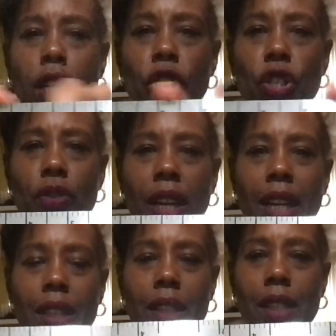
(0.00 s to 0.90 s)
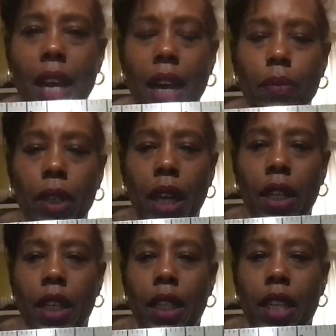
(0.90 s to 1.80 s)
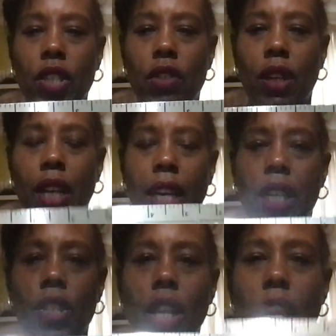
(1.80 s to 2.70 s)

it's straight at the top to allow you to get that straight edge.